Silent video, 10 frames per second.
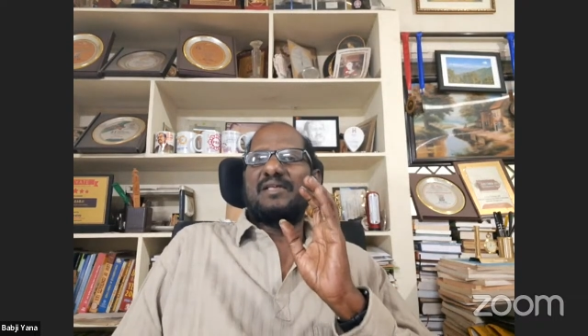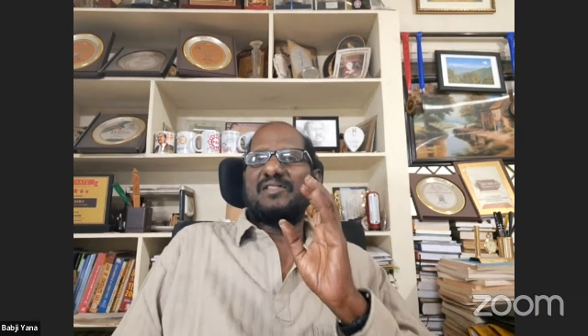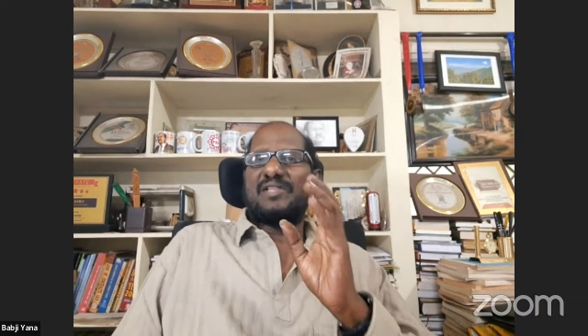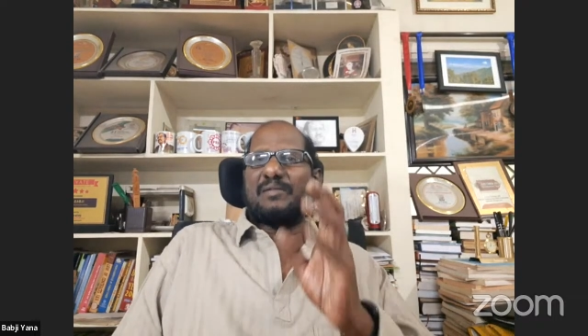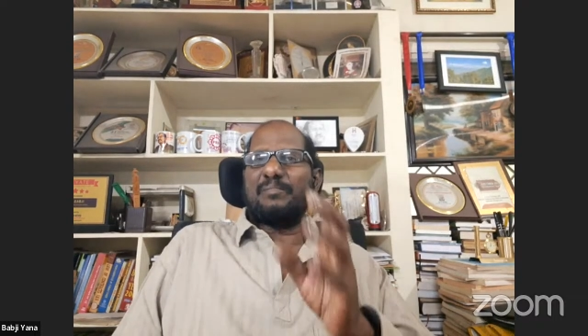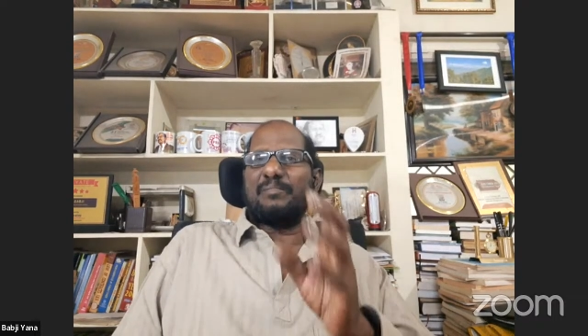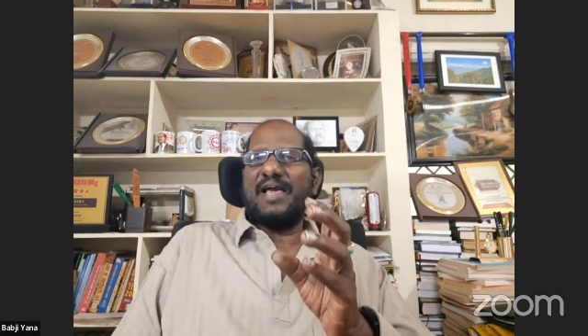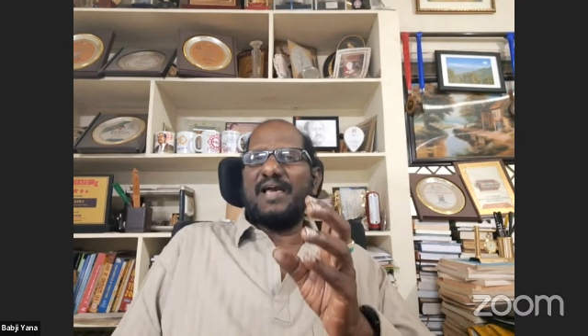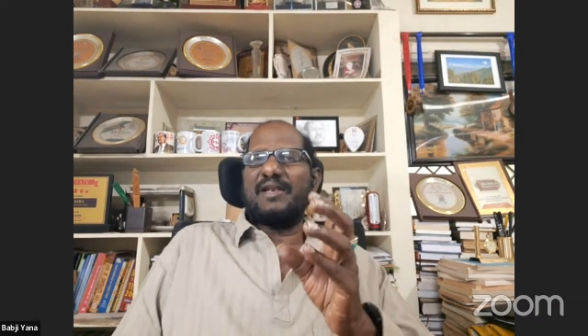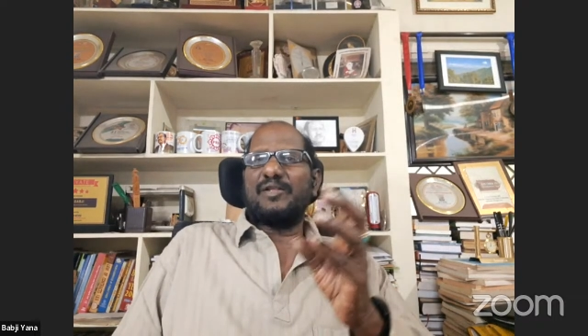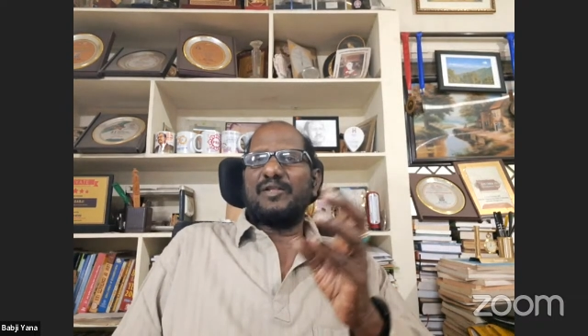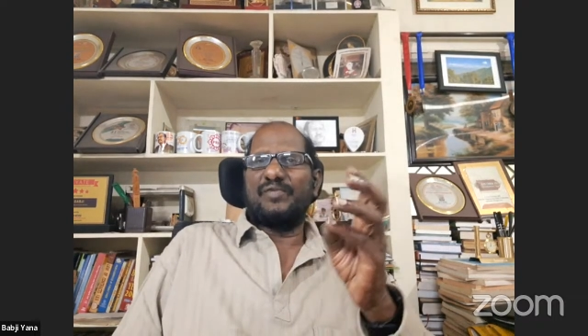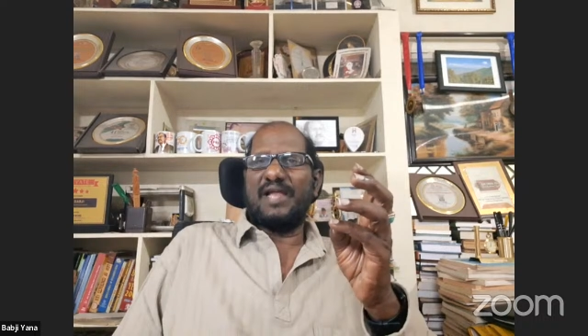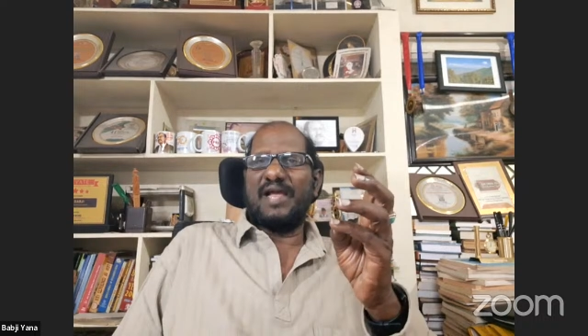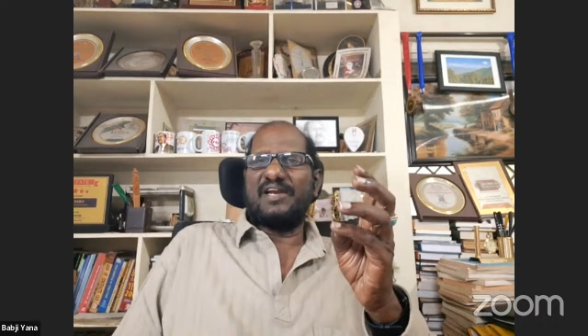In that plan, you
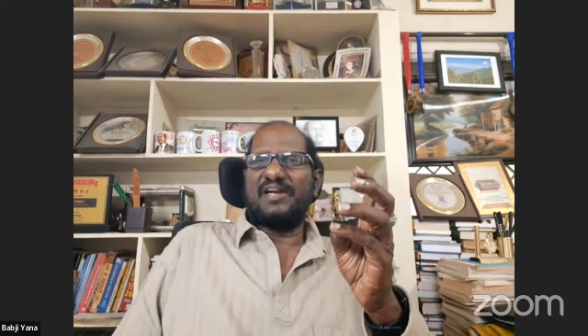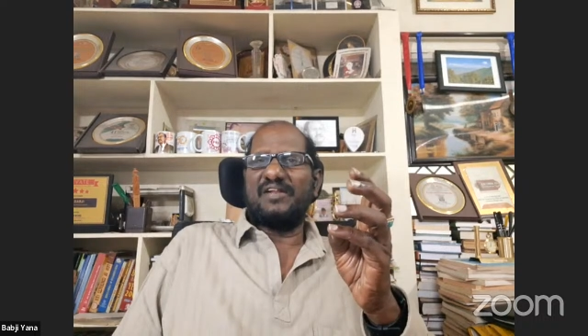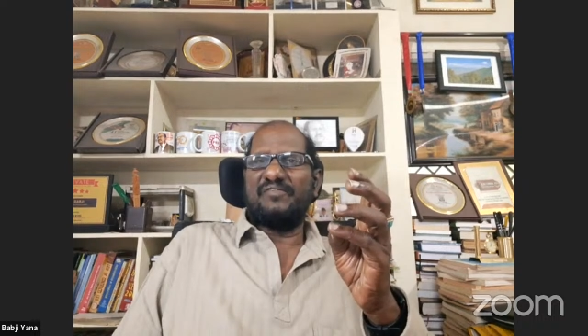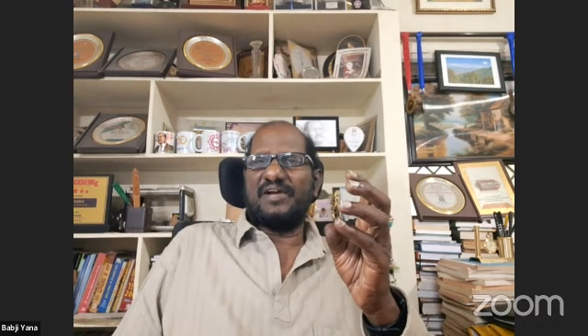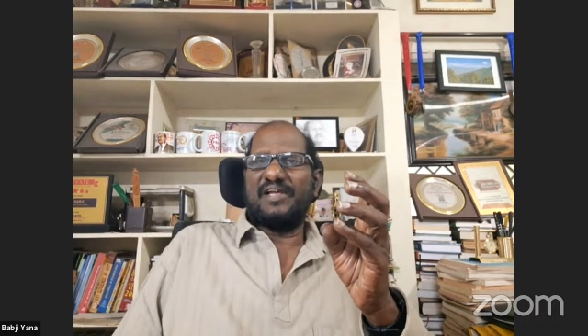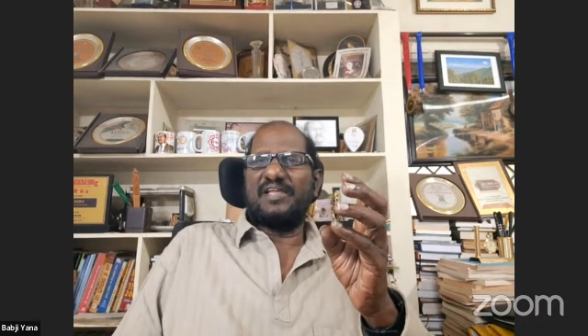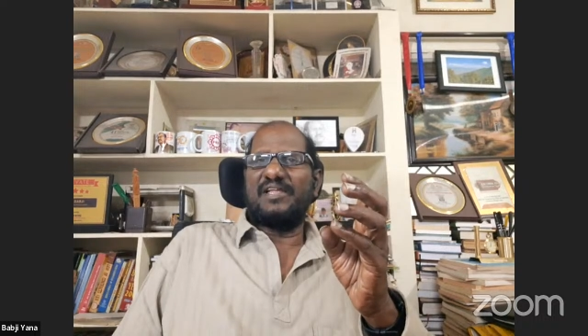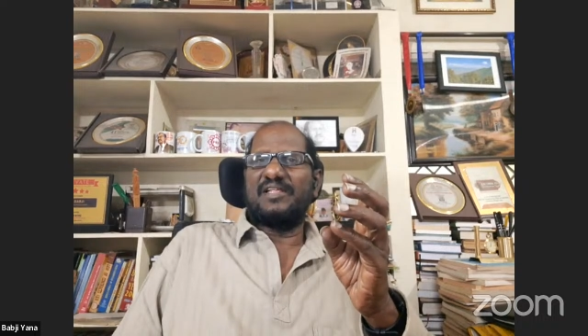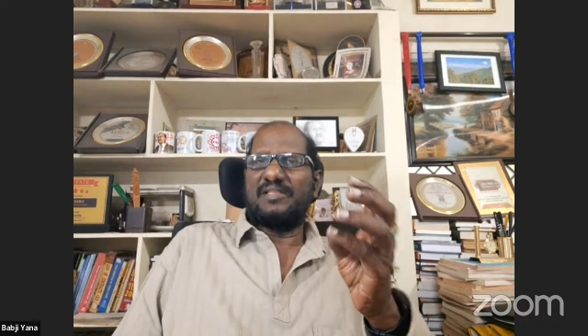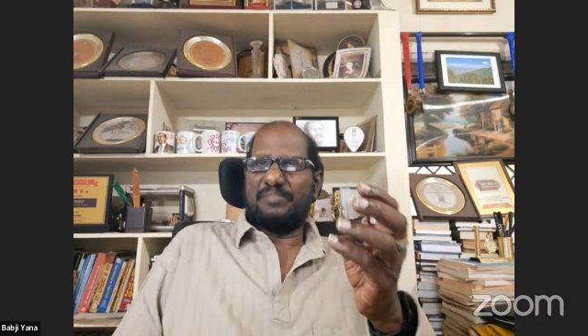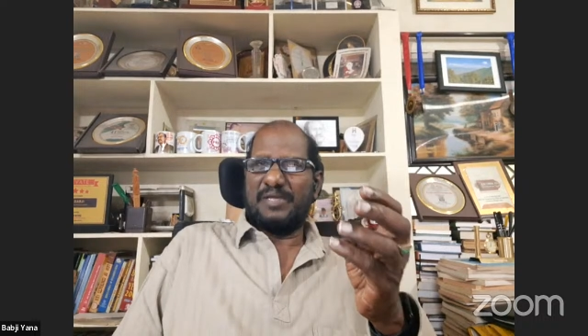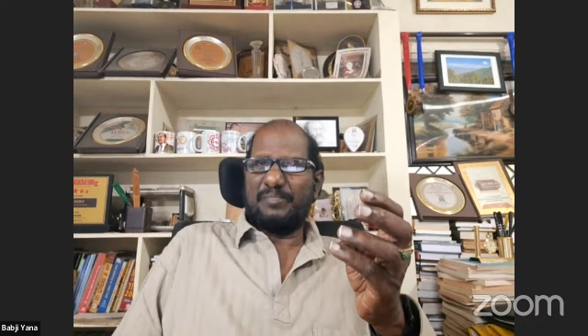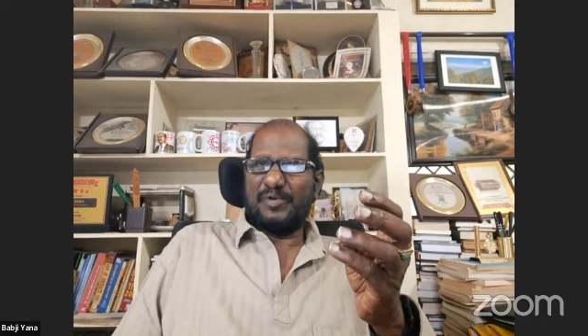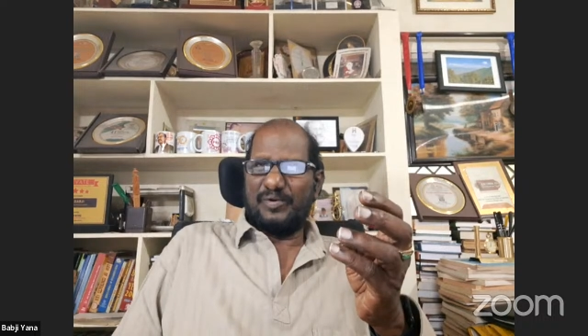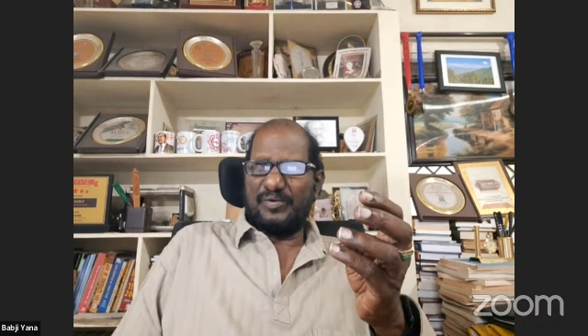will identify the
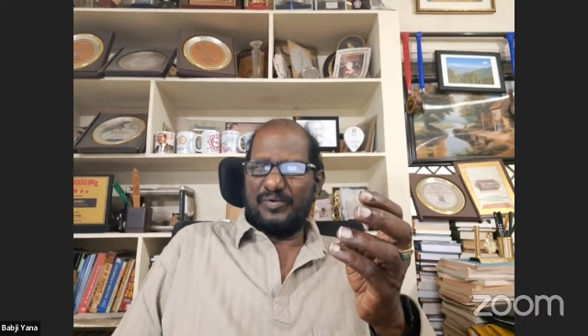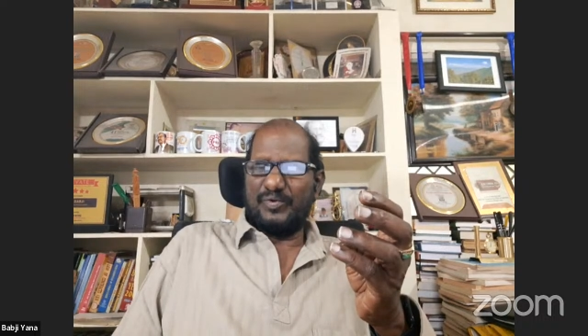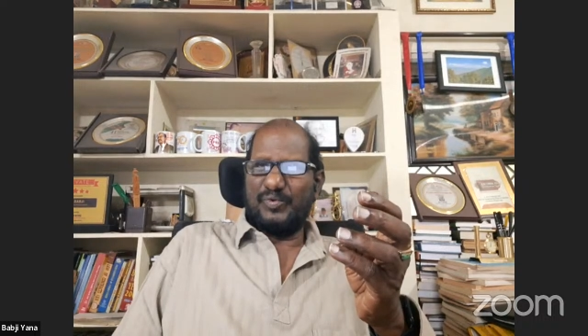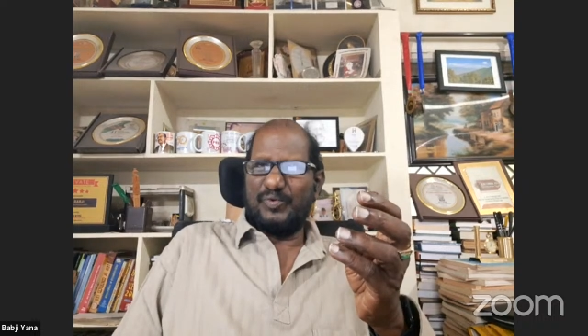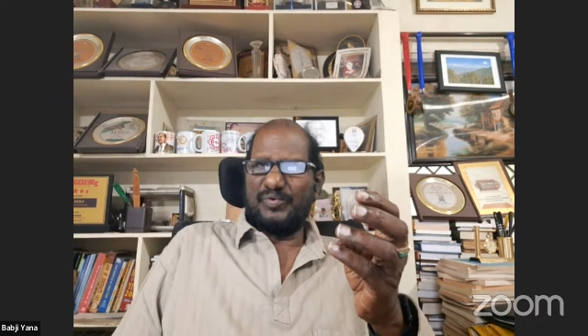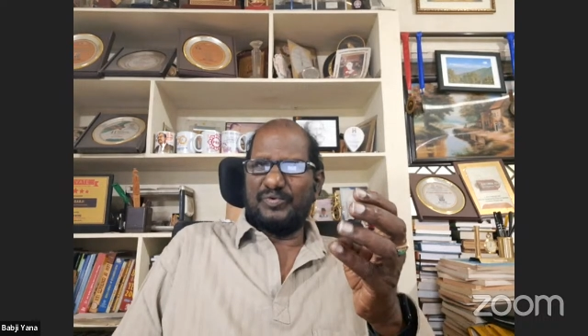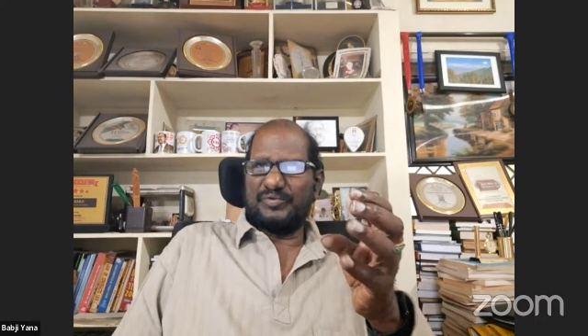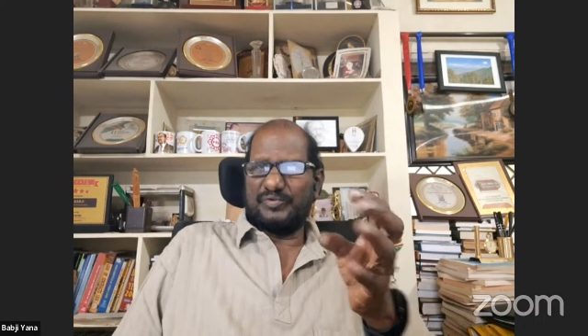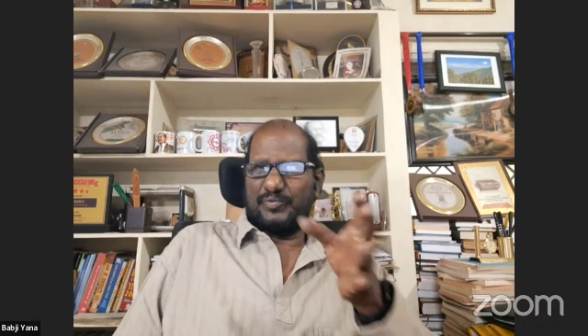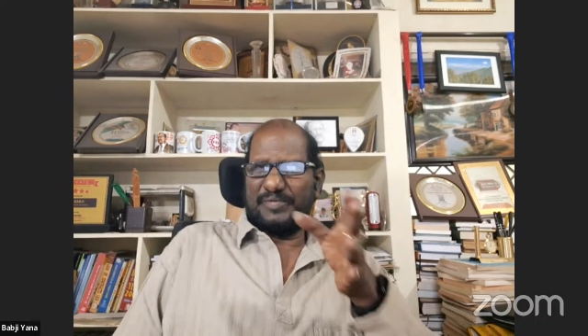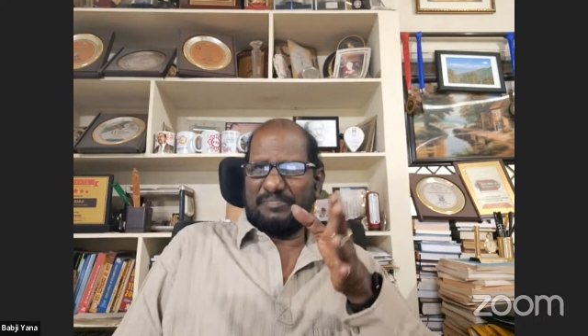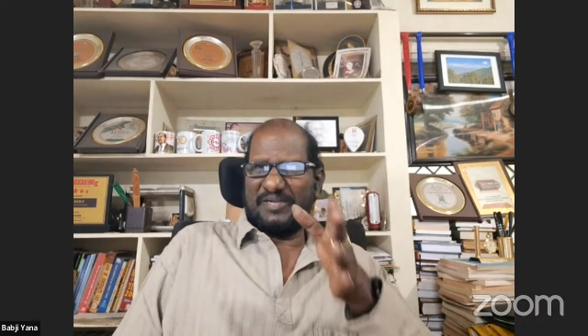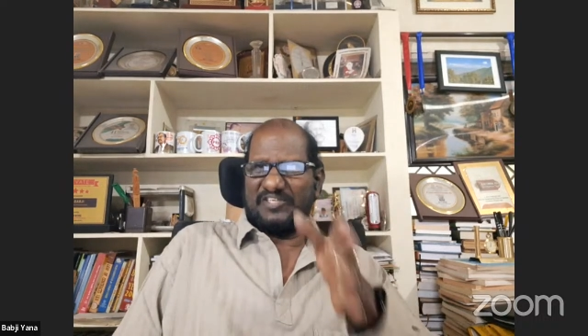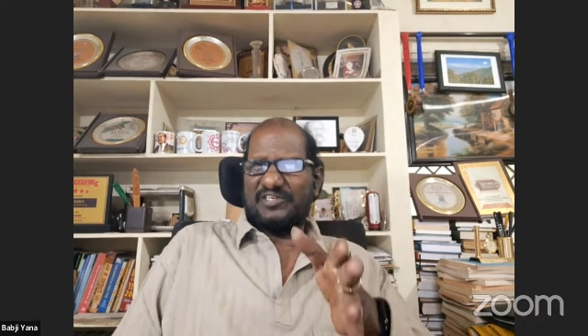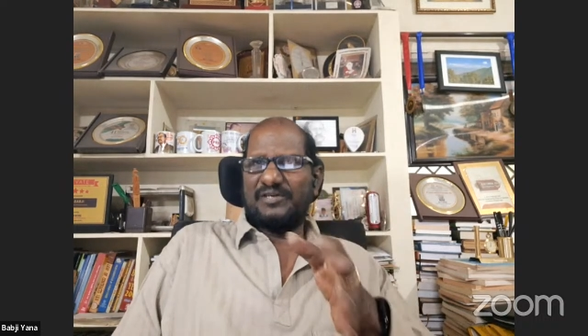people who to be
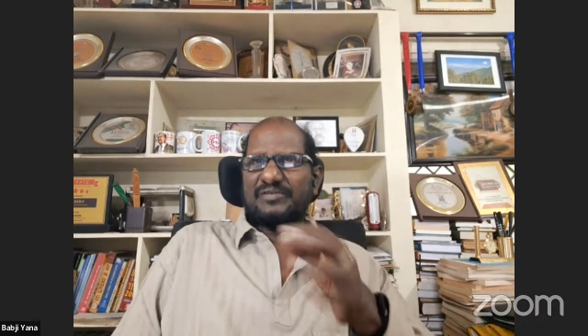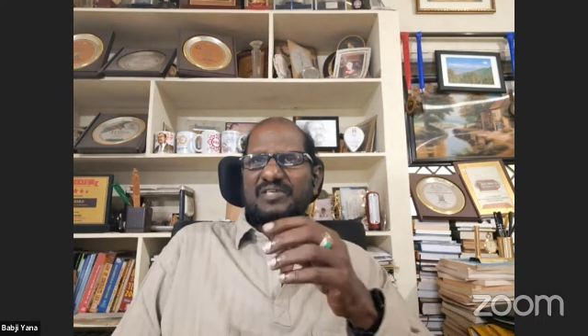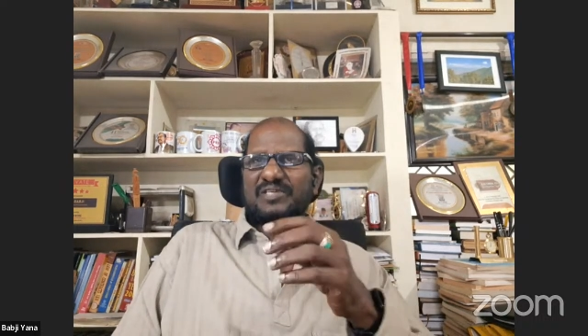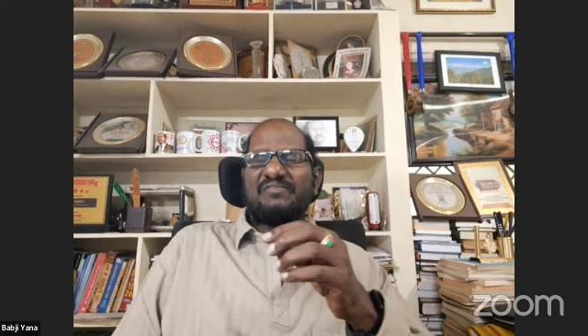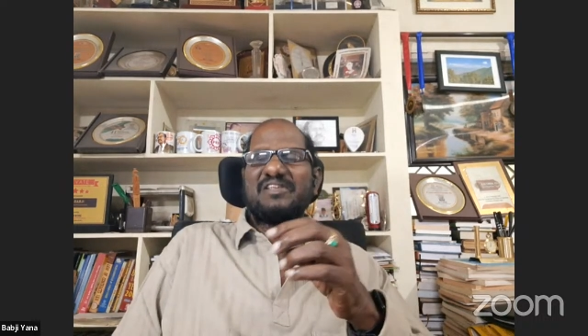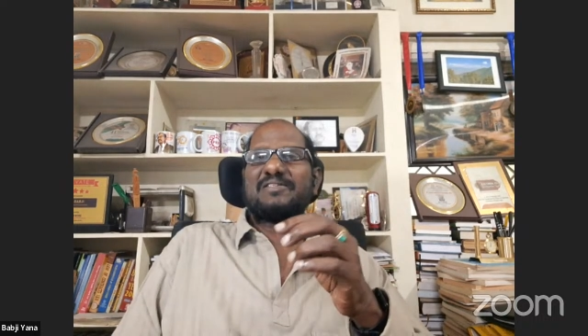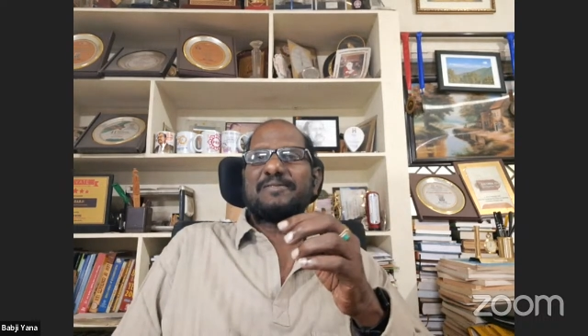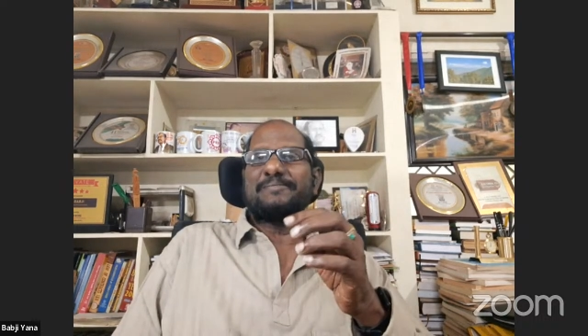present into service,